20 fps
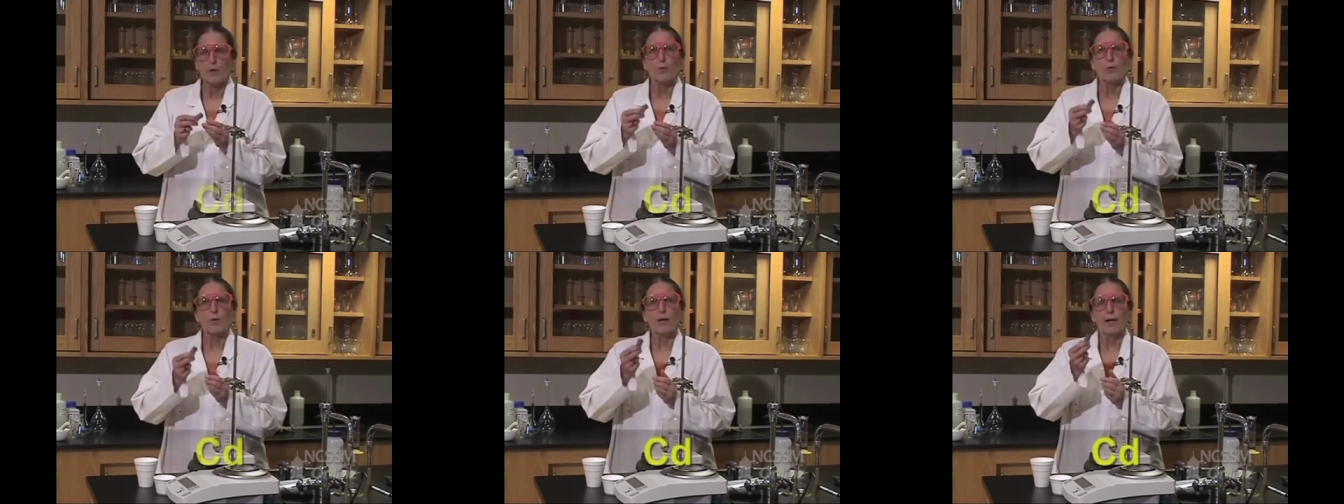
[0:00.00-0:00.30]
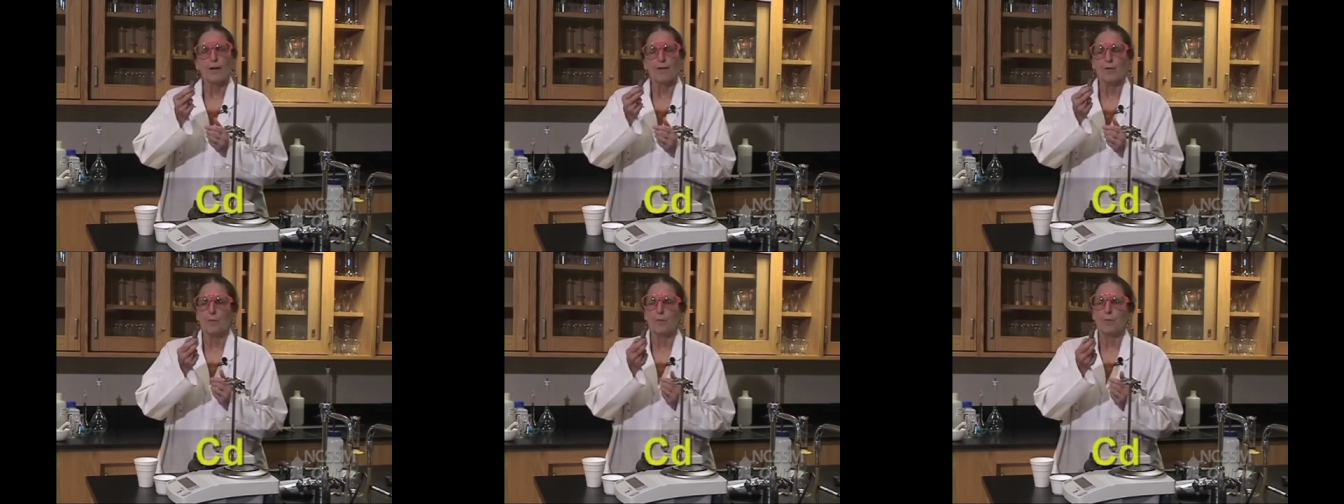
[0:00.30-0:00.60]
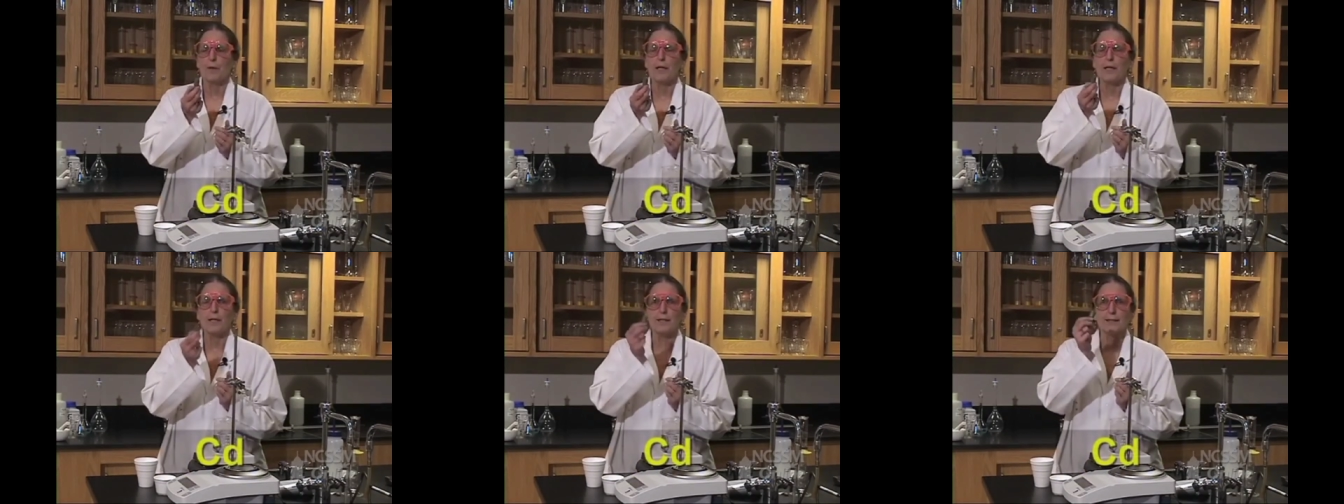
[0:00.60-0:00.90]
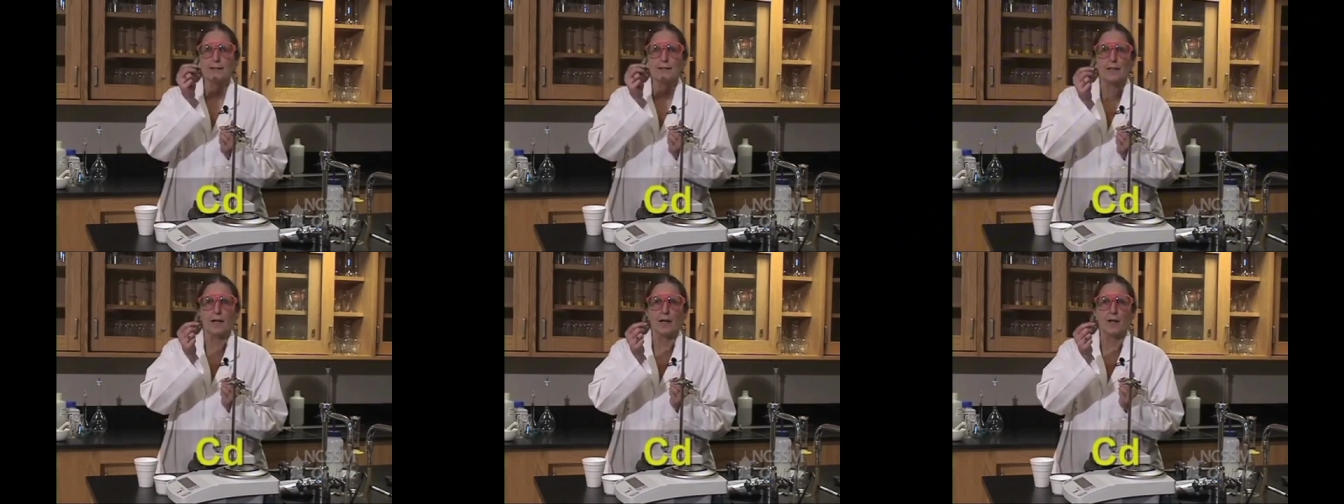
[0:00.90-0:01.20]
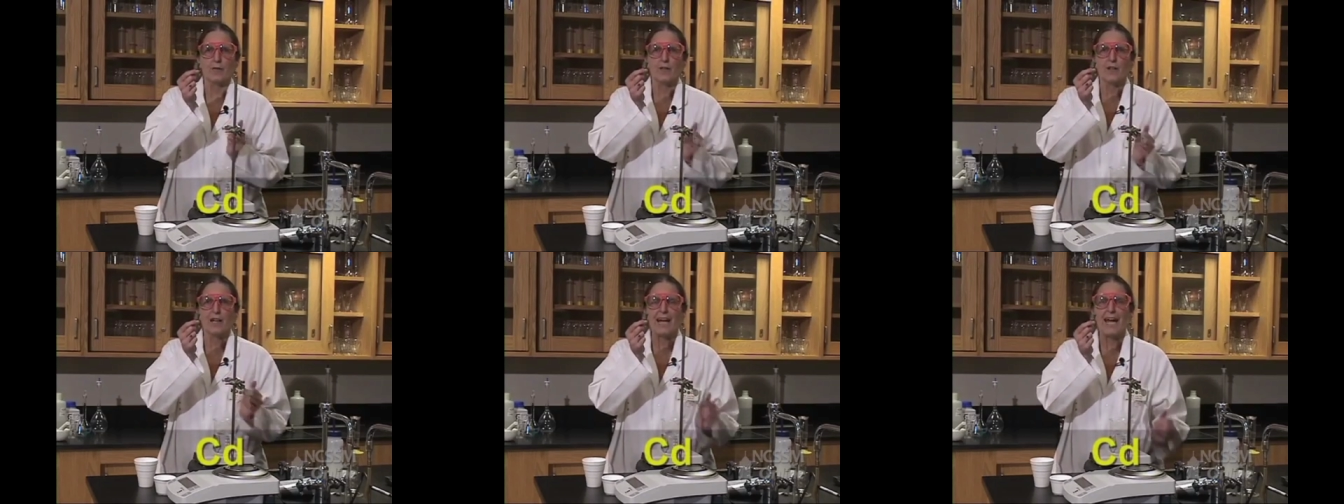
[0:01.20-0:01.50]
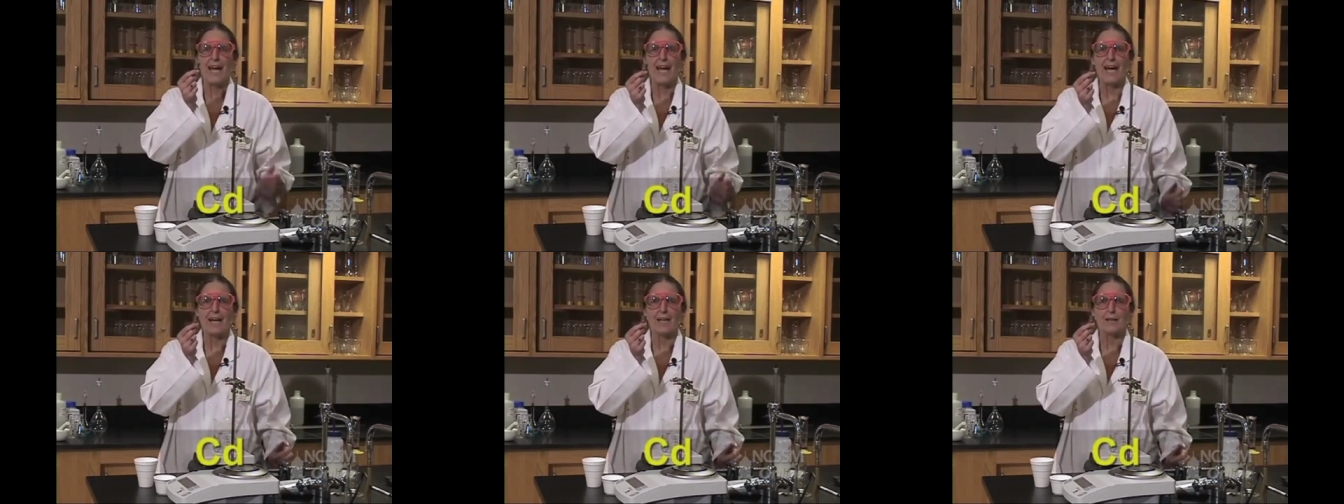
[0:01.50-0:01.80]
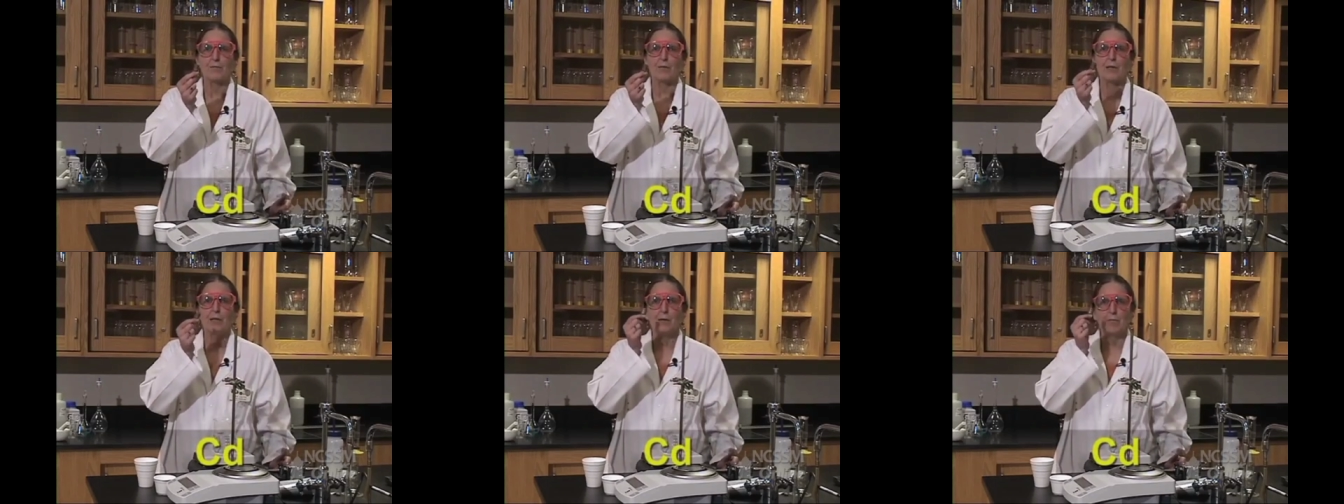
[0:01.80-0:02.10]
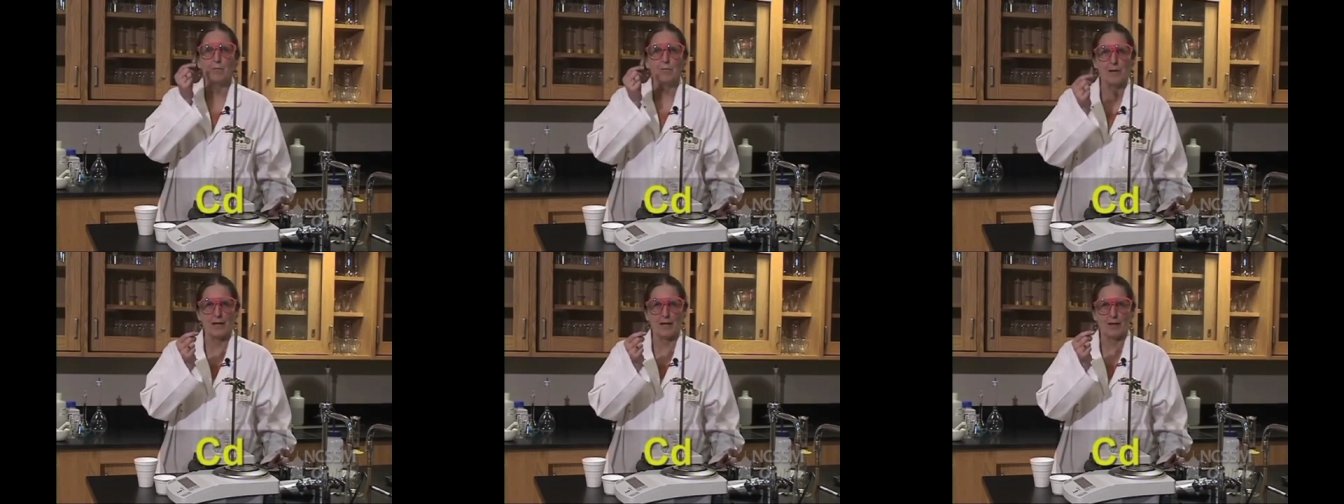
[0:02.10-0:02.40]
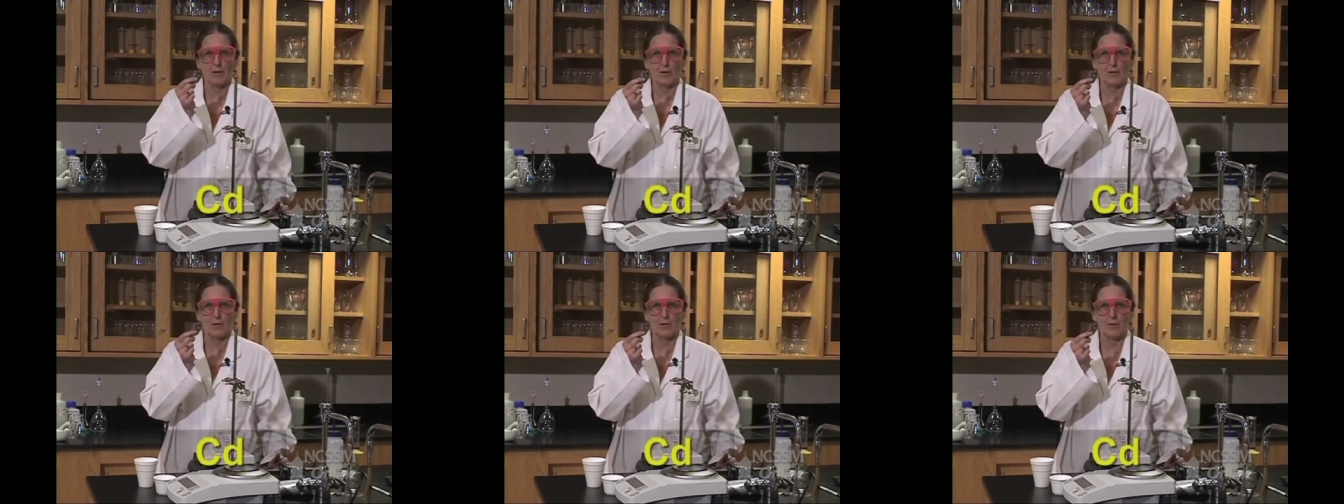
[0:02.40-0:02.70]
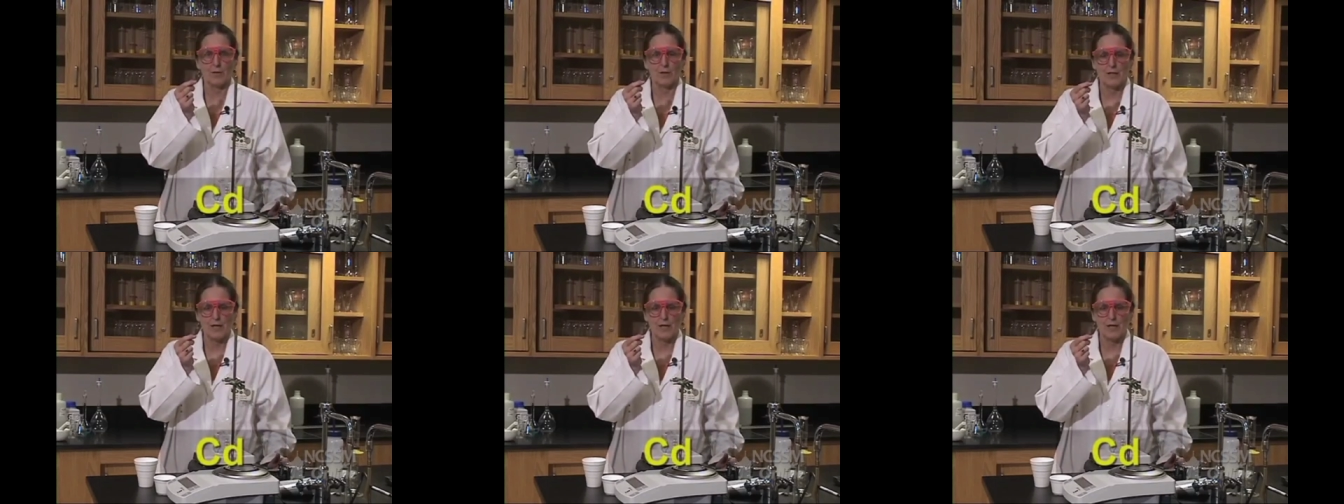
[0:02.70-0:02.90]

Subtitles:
We have a piece of cadmium metal,